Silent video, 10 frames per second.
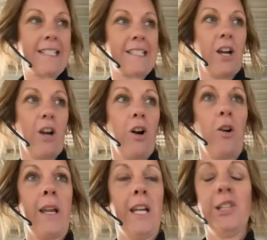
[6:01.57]
Yeah,
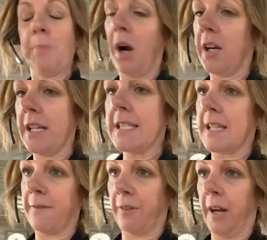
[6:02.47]
so each barn is
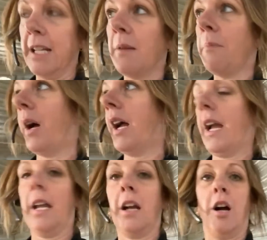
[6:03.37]
different,
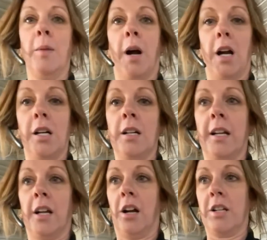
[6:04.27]
but in our
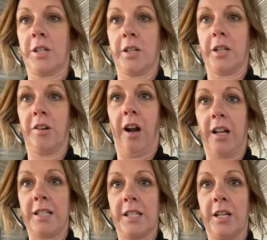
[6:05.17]
barn, here, I'll turn it
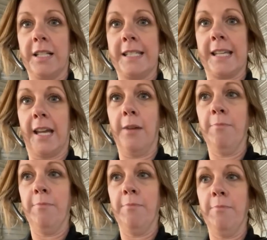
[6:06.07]
around so you can see.